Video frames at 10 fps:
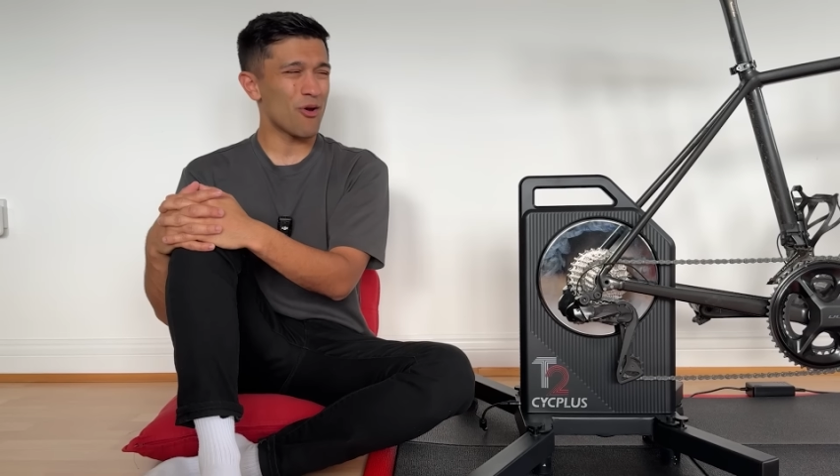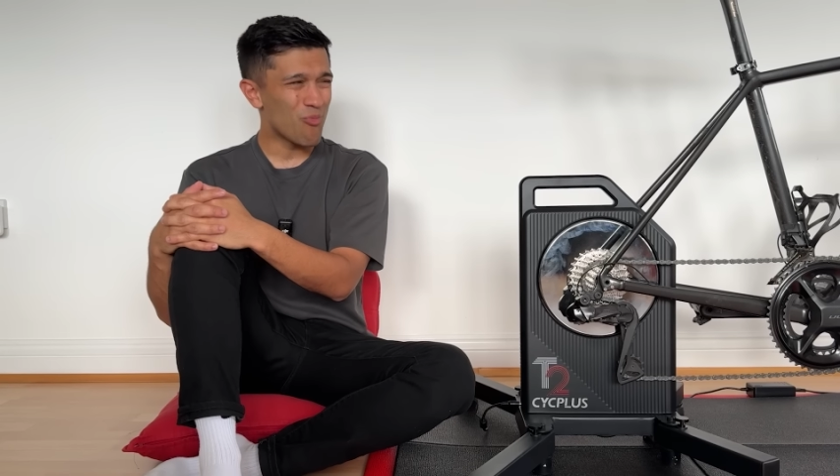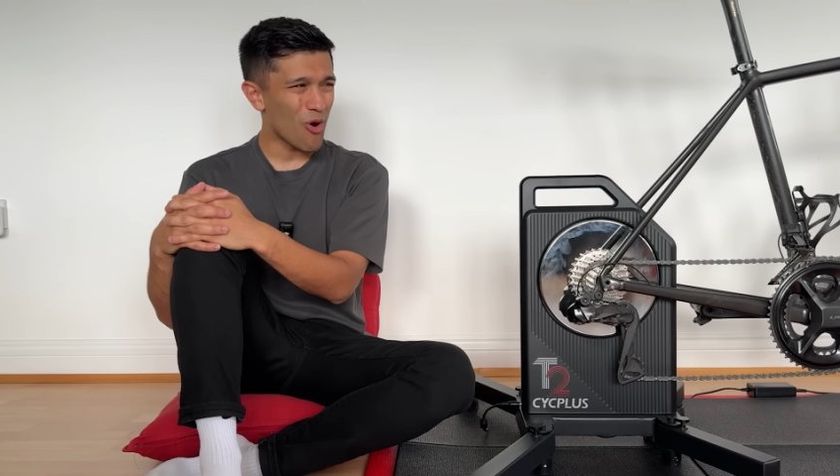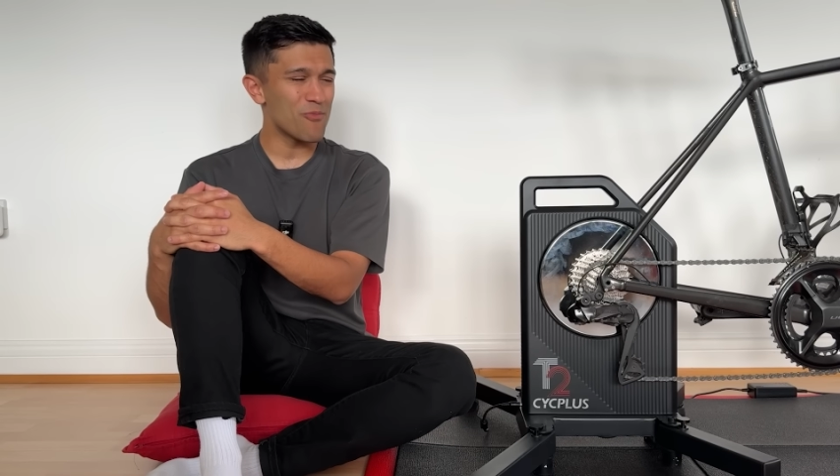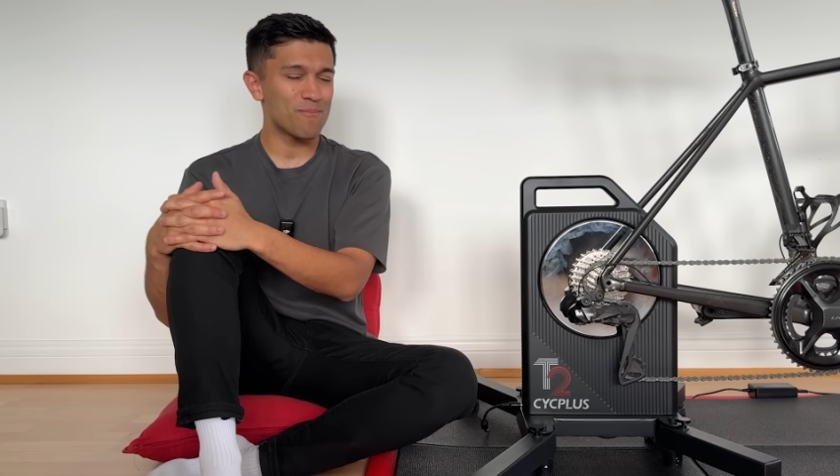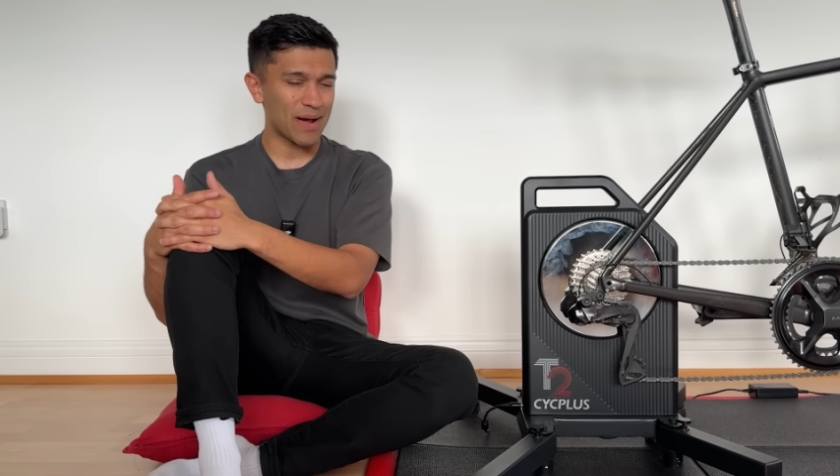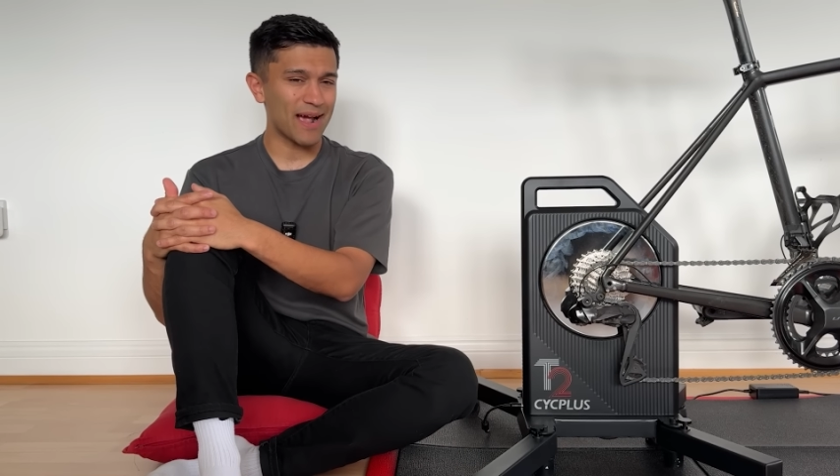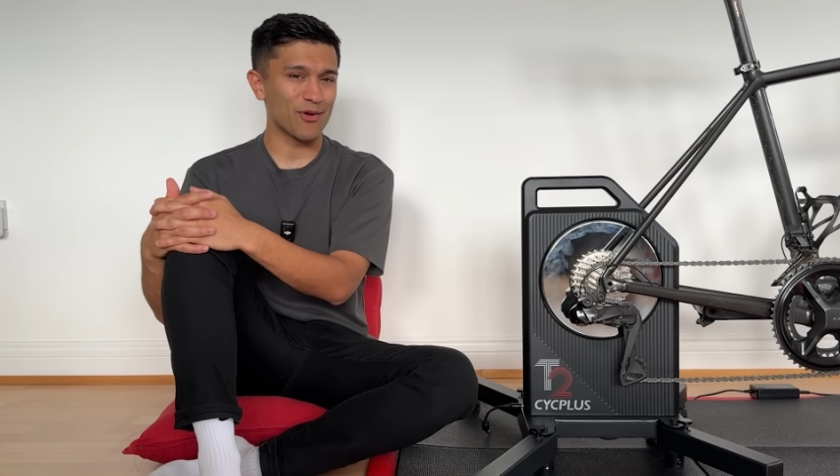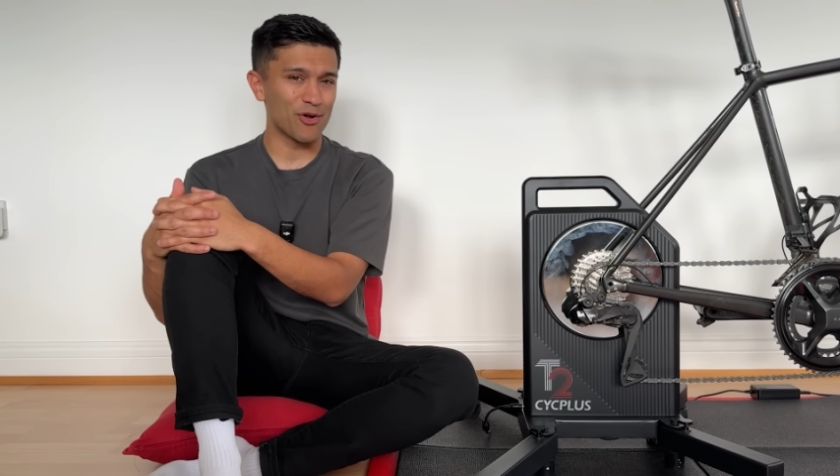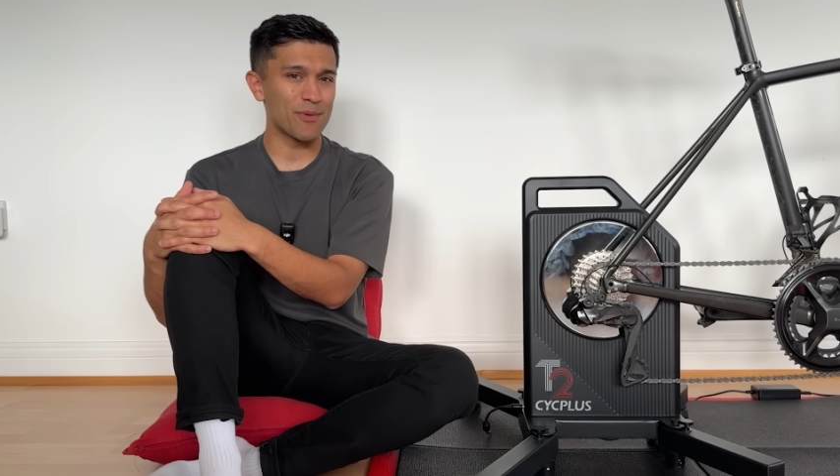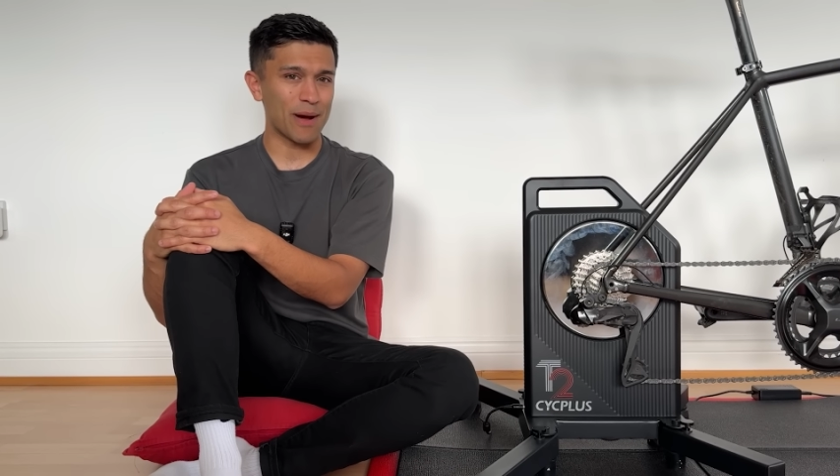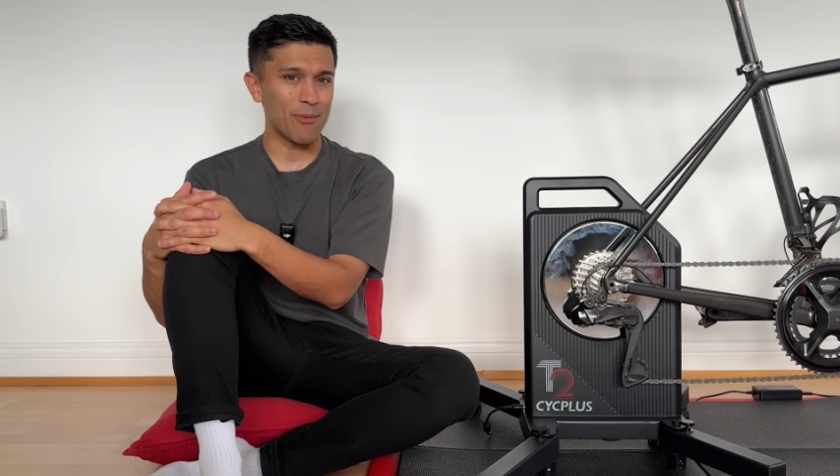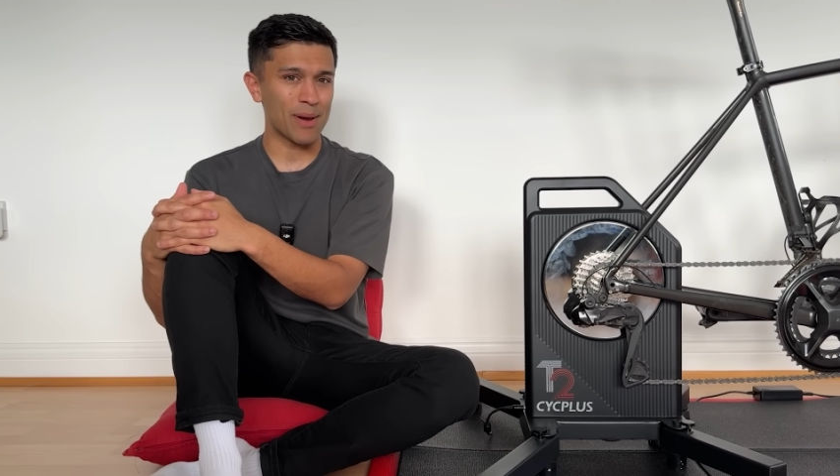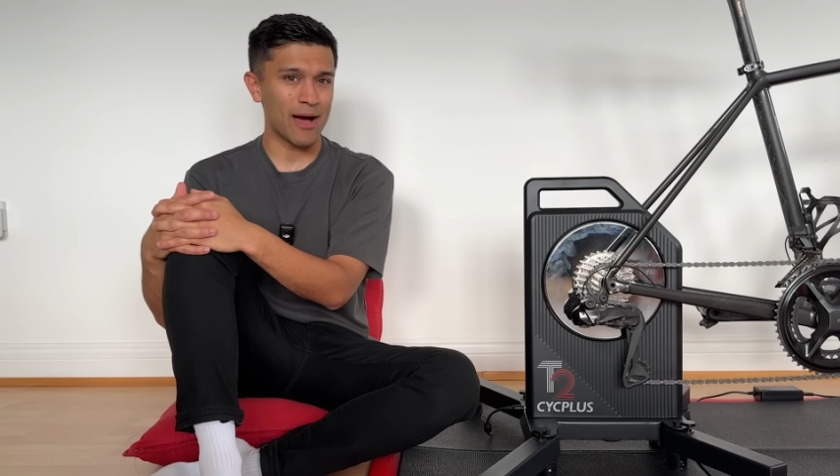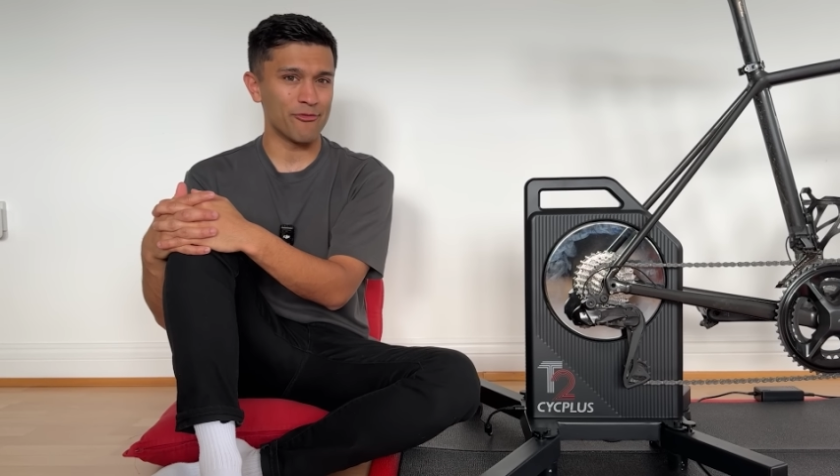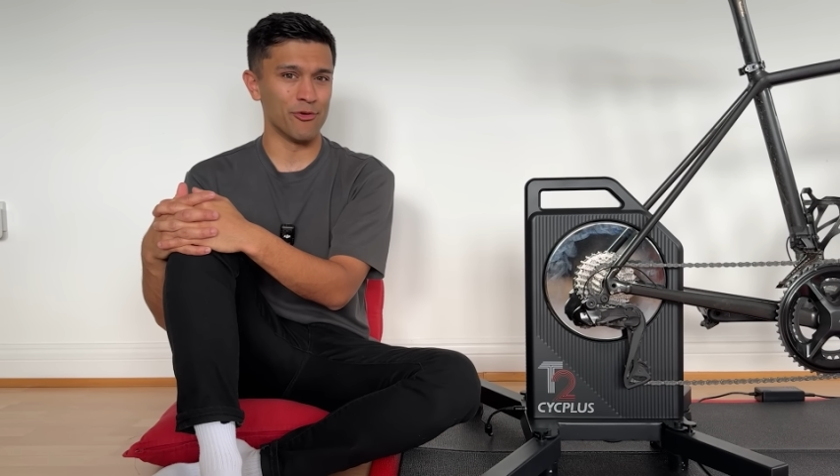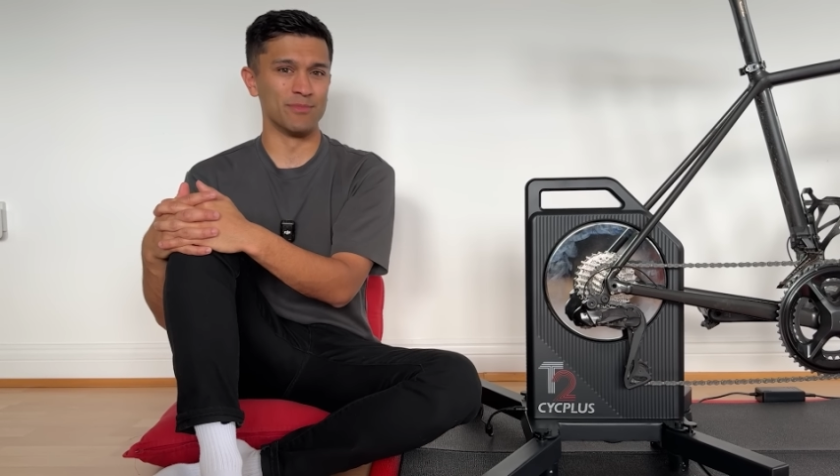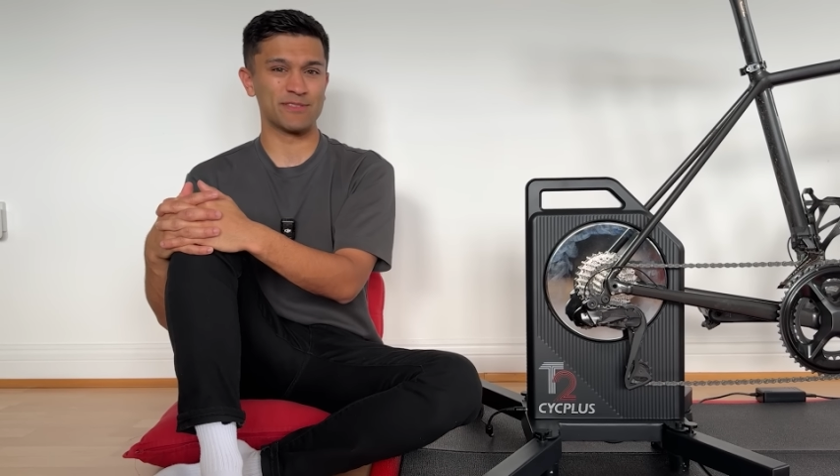won't bang on about platforms